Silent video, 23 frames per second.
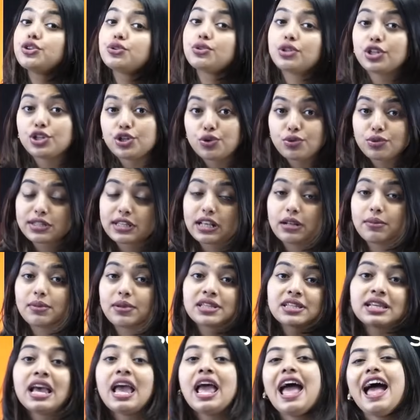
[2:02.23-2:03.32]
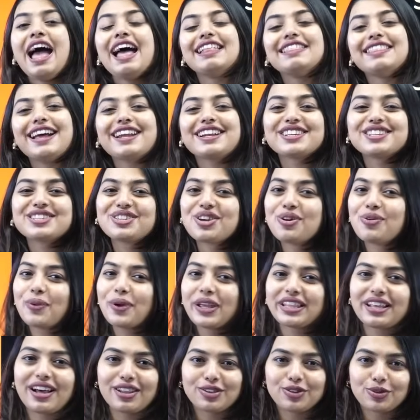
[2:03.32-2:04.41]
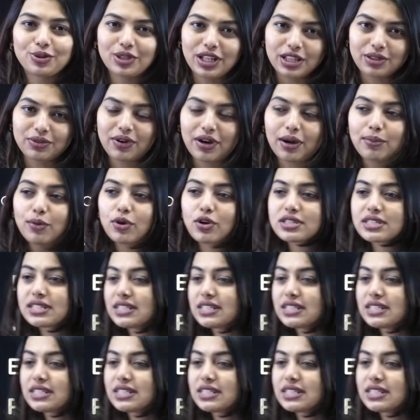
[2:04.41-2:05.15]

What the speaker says: to the new syllabus, and that is your Vedantu Tattva books.